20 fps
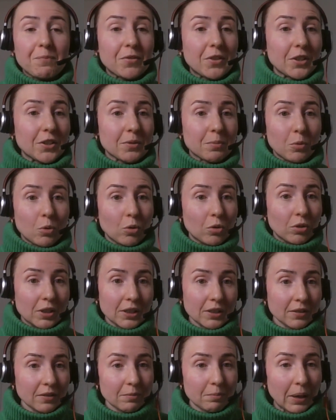There's
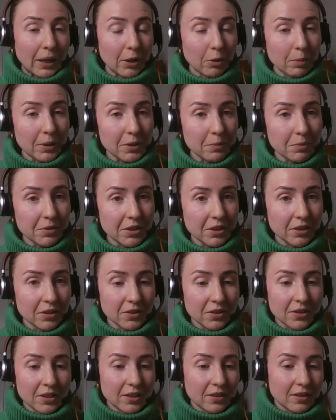more bio-based
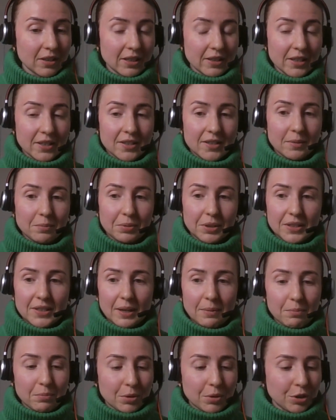materials than simply
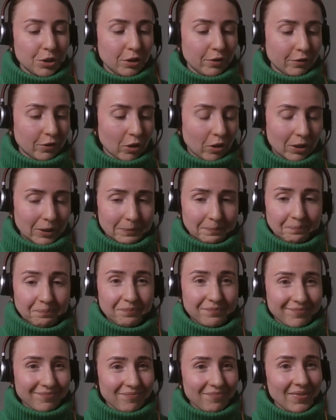timber. You've got
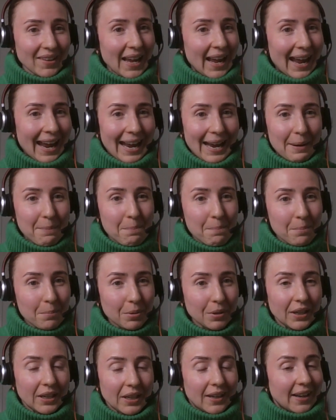hemp,
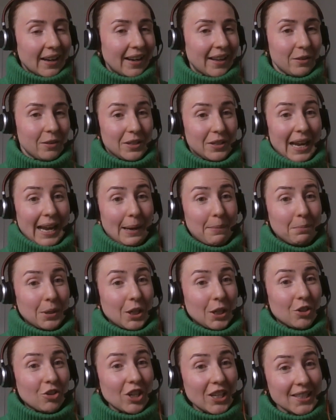and there's
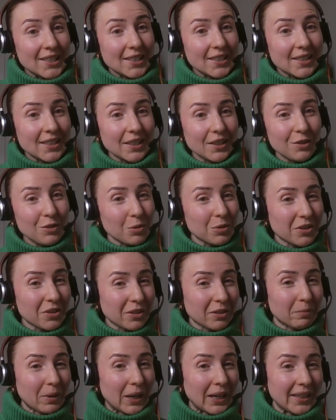hempcrete now, so it's
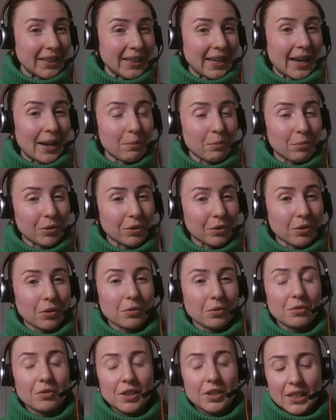combining hemp with
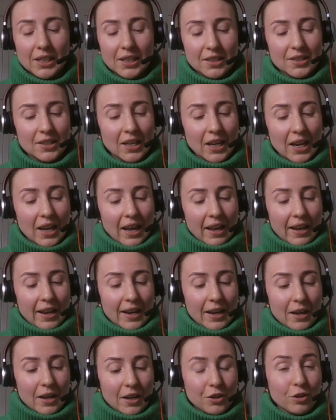concrete.
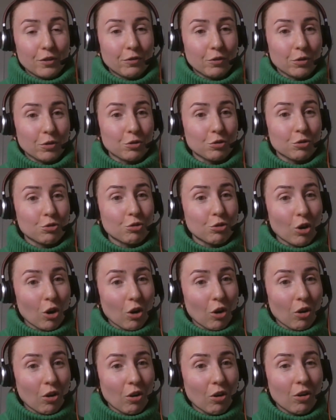You've got
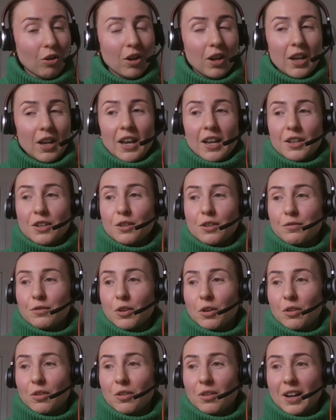straw.
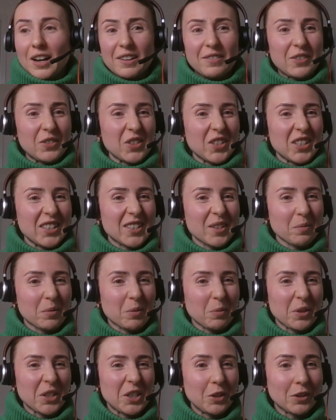I've even seen
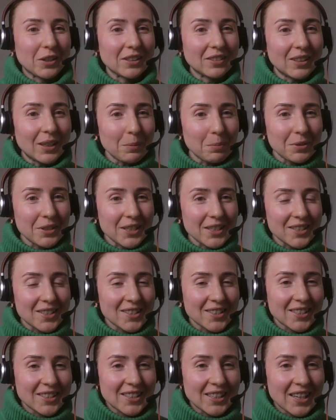something with eucalyptus
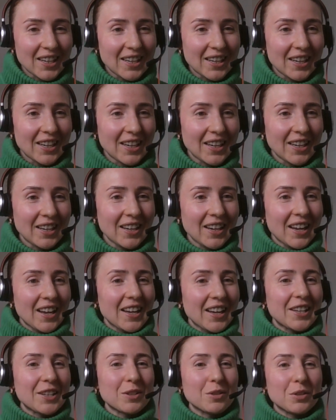today.
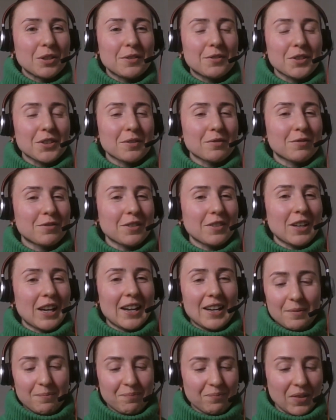You've got some
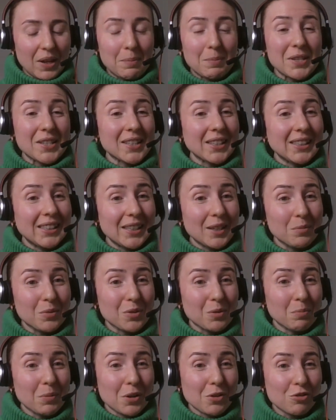mycelium,
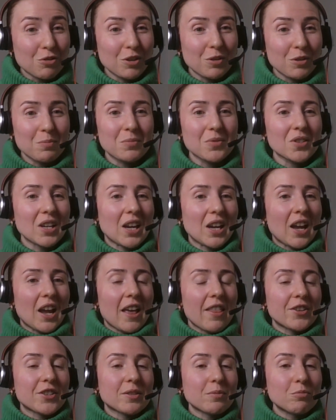some mushrooms.
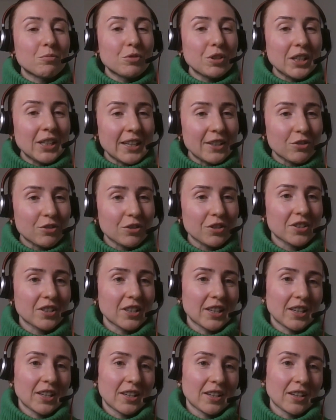There's some really
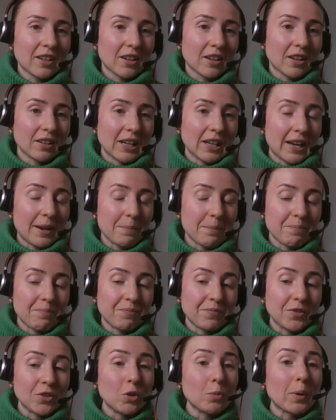interesting
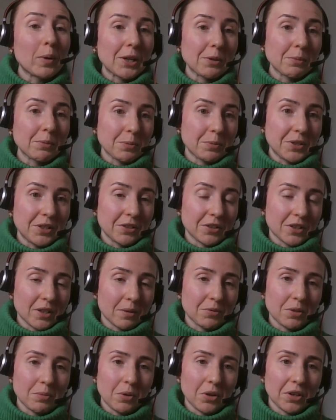new bio-based materials
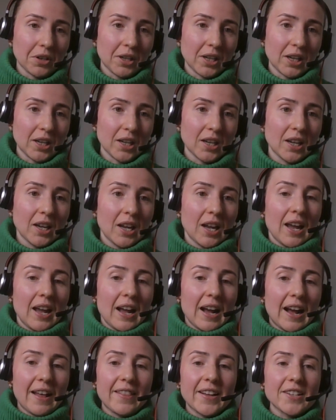come to market.
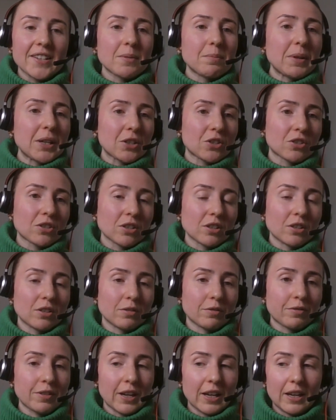And that's a mixture
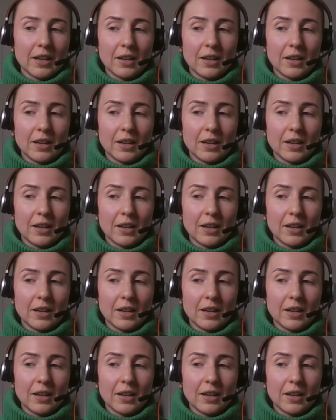of